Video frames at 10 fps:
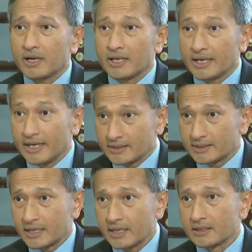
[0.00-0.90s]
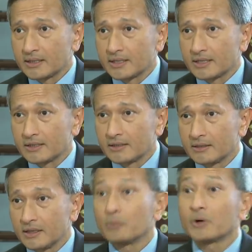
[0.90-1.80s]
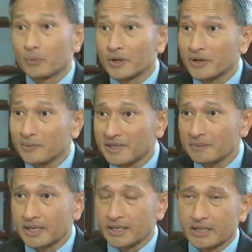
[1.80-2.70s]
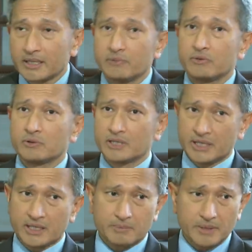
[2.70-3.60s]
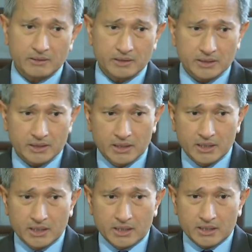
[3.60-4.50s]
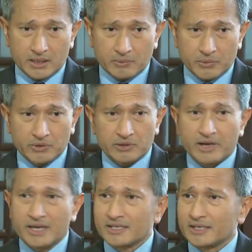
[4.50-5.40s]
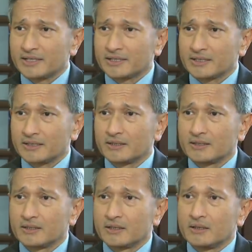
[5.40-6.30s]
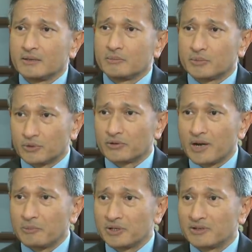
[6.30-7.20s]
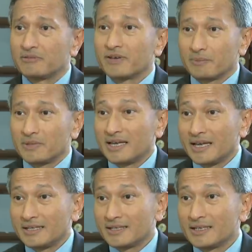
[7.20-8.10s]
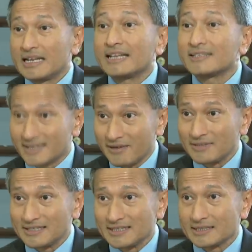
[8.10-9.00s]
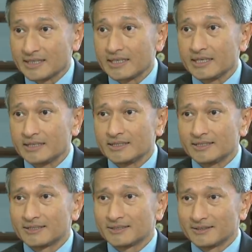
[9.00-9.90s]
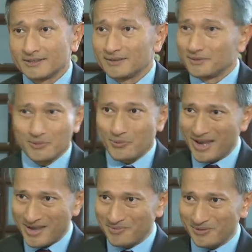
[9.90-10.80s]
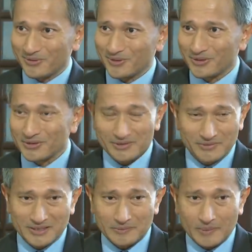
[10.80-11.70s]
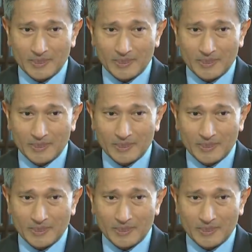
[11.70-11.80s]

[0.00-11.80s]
had a head start. And what, what do I mean by that? If you think about the computerization program, which in fact began in the late seventies and eighties, you know, way before even